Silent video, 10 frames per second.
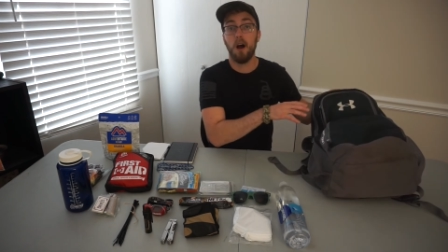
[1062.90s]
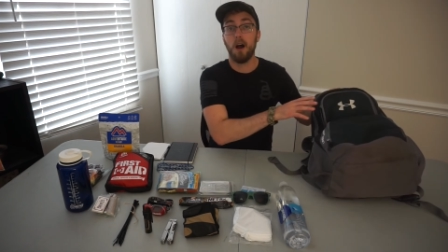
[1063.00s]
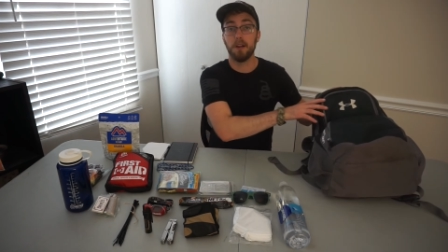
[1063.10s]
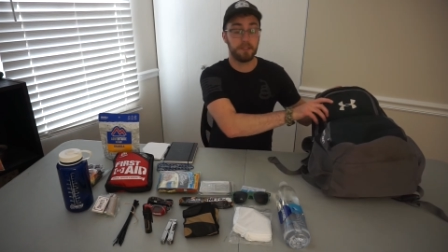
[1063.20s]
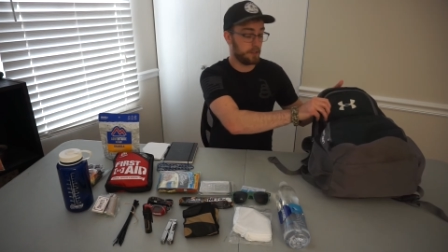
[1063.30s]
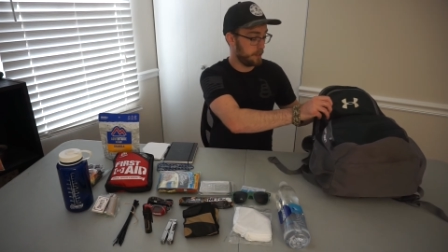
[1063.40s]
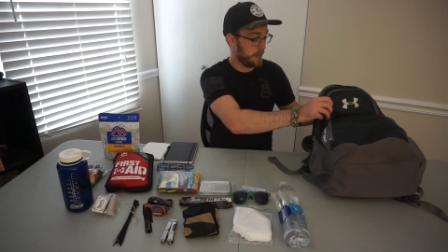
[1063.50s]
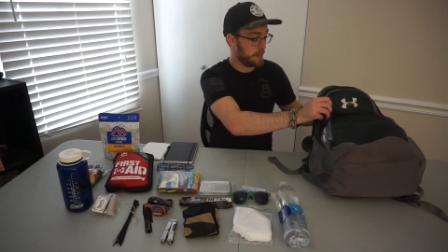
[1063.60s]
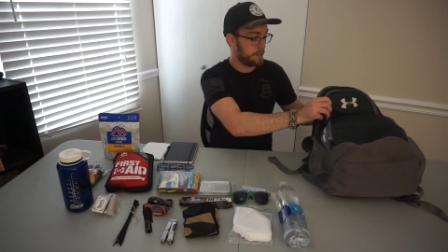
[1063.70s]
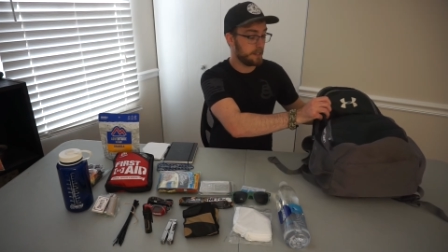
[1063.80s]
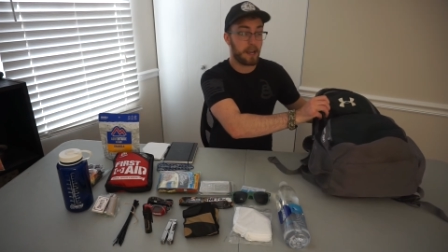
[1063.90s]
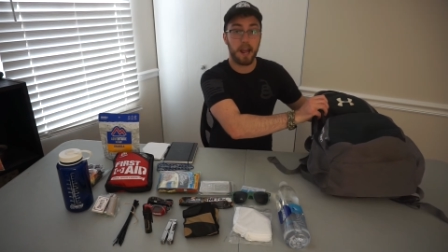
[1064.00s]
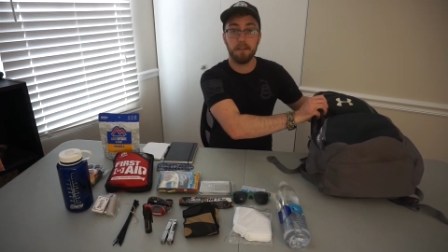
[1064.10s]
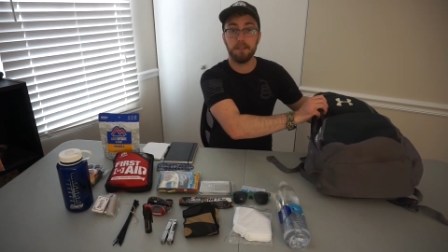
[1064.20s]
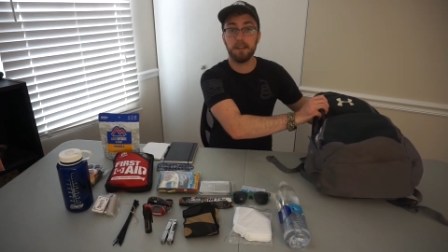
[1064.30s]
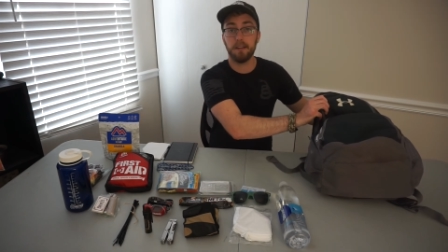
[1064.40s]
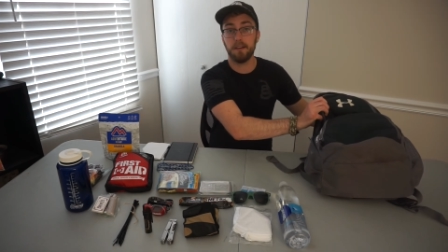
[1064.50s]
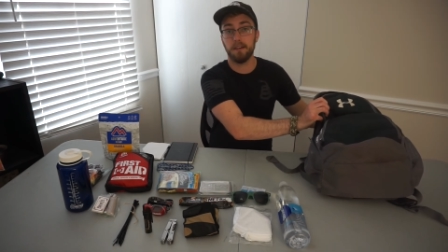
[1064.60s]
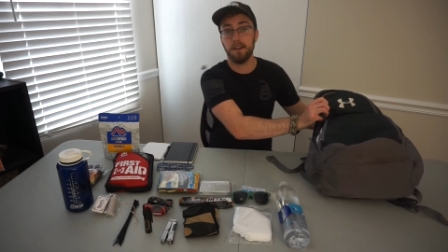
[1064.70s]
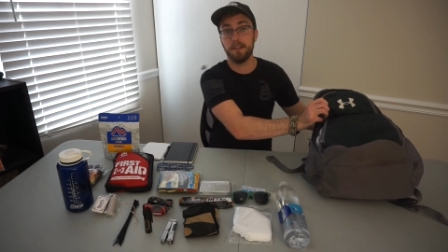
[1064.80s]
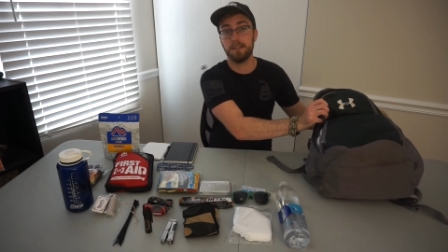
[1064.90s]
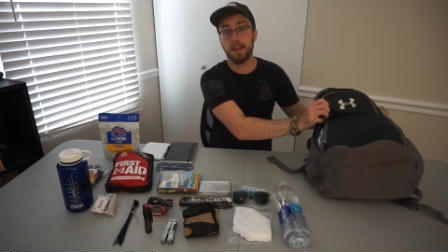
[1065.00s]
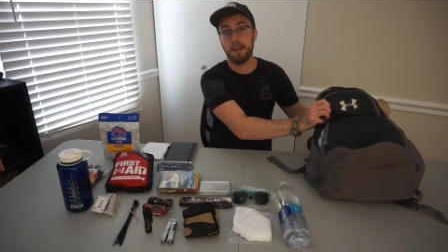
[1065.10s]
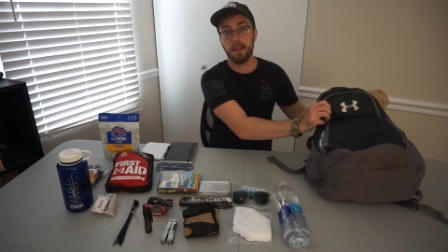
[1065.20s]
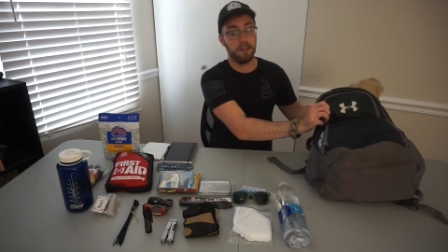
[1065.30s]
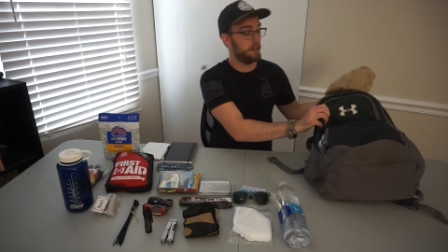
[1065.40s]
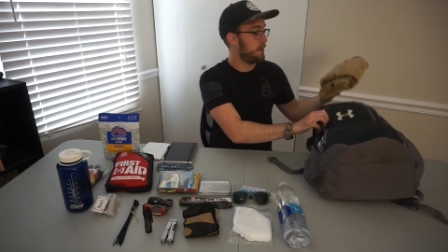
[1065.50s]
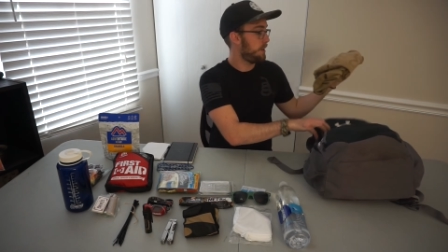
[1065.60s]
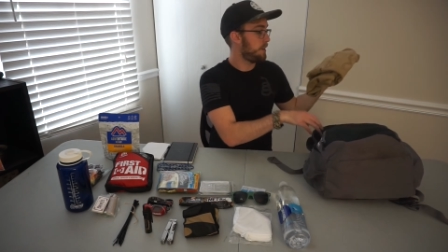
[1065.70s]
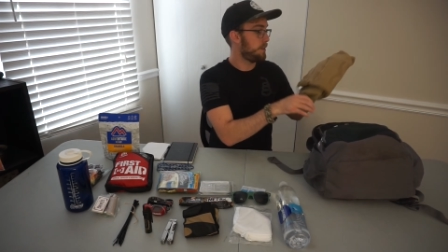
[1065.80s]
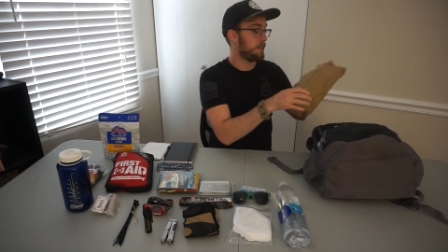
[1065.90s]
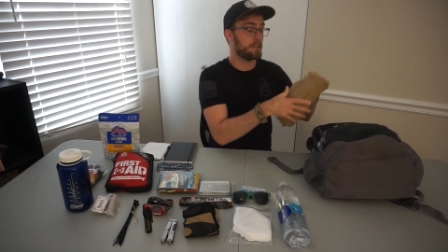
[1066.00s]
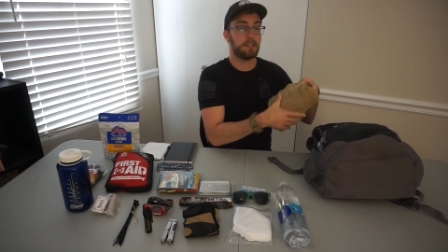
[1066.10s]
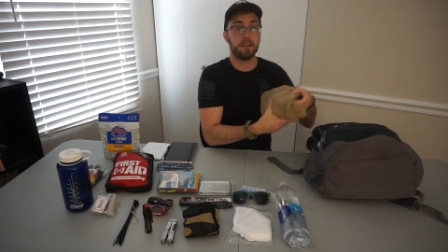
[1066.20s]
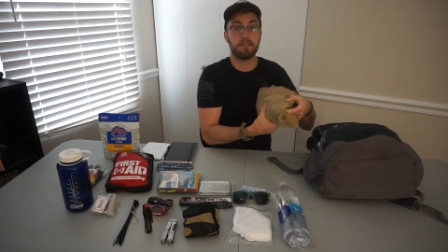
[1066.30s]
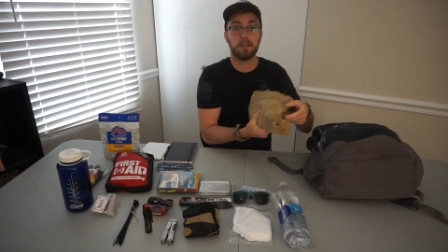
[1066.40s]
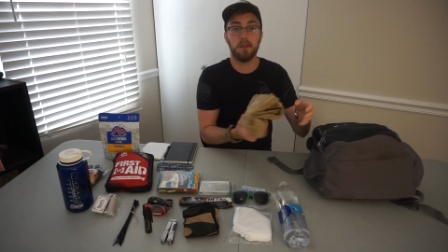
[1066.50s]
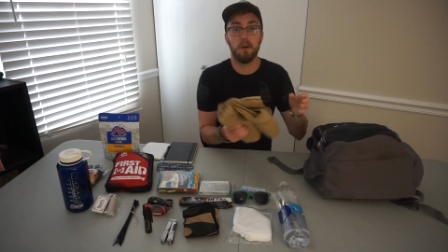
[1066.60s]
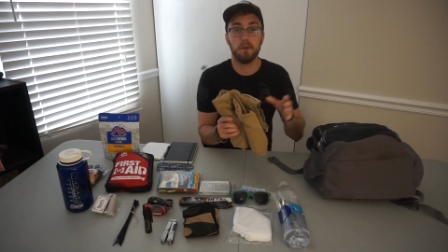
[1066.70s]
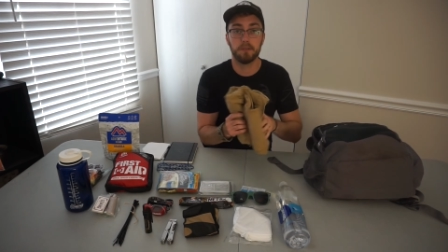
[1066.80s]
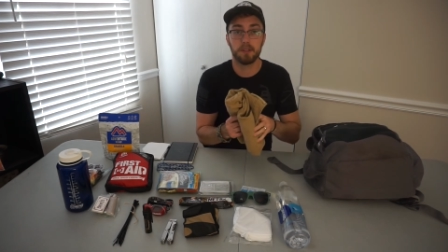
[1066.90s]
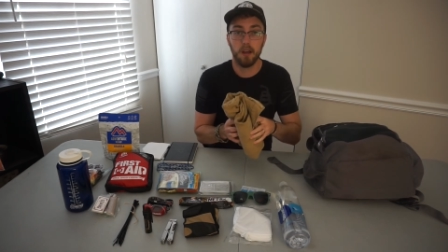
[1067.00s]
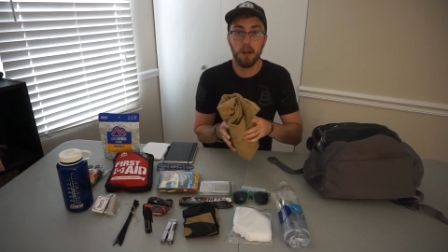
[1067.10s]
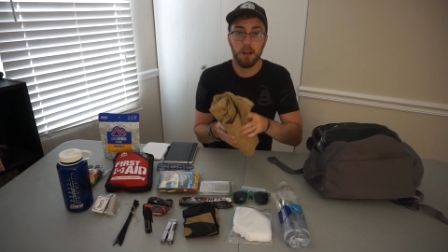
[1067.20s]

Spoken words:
Alright, so the last thing I have in here is another set of clothes.